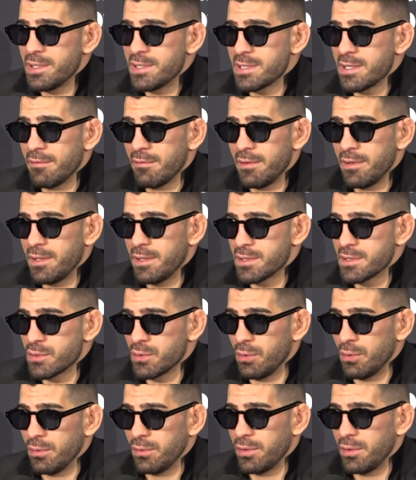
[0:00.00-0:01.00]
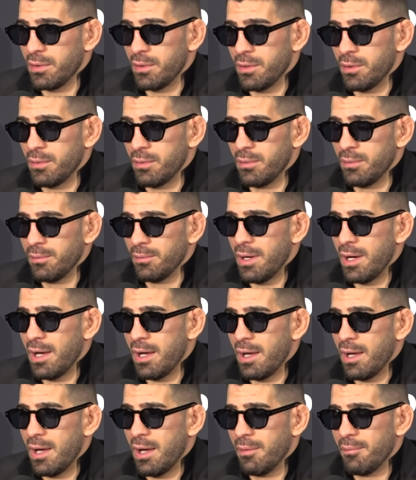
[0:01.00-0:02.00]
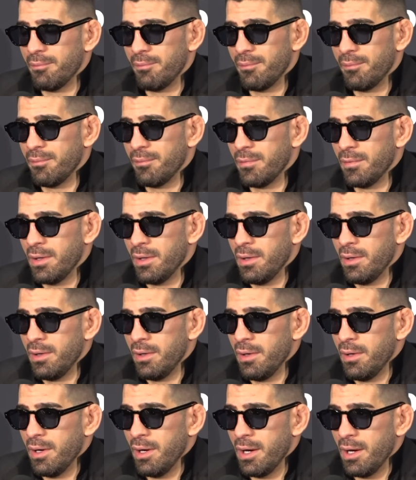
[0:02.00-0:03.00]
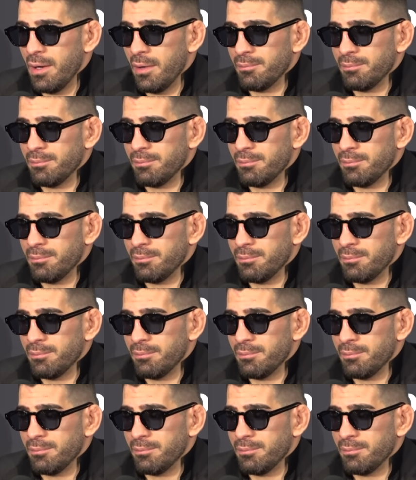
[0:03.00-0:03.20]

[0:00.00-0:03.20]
I'm 27 years old, you know. I